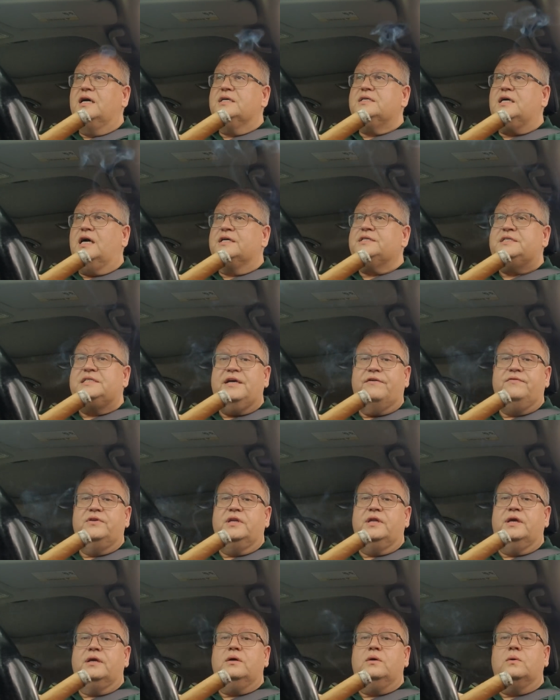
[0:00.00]
a seven
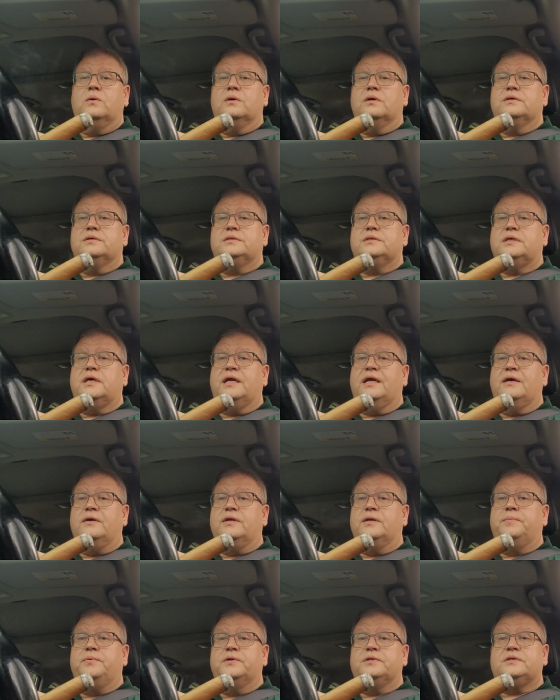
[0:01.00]
day course and I
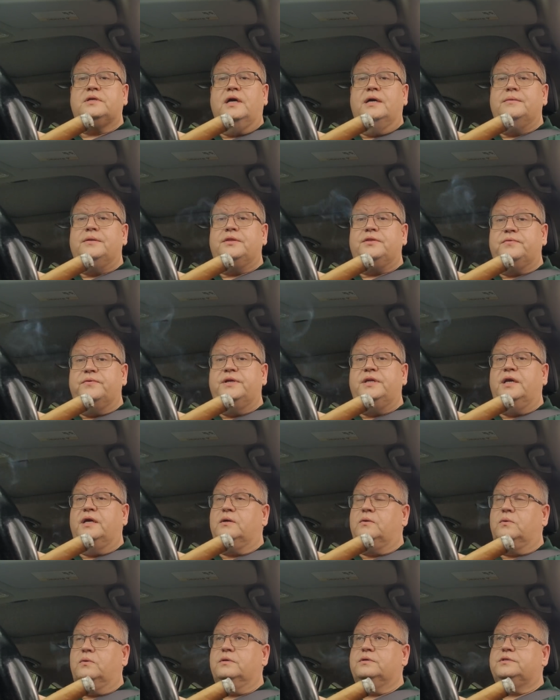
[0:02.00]
only prescribed a three day
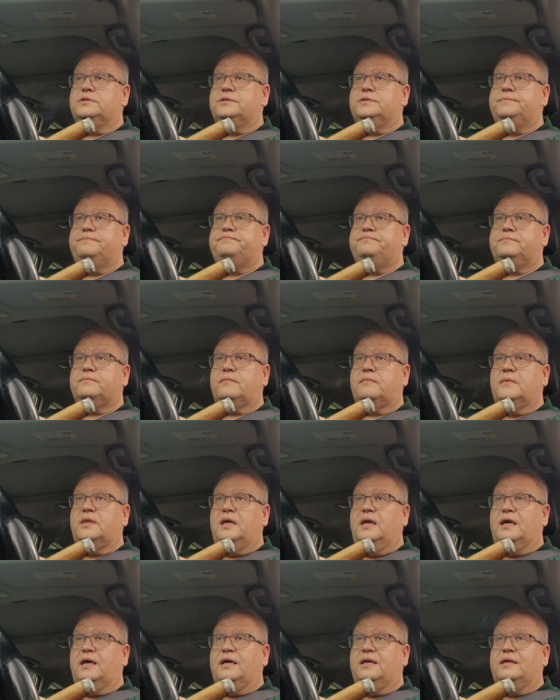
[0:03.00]
course.
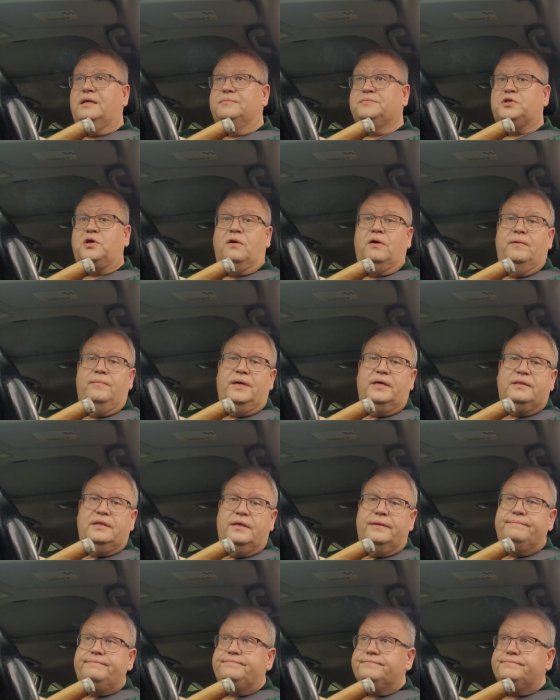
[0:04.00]
And I'm sorry about that.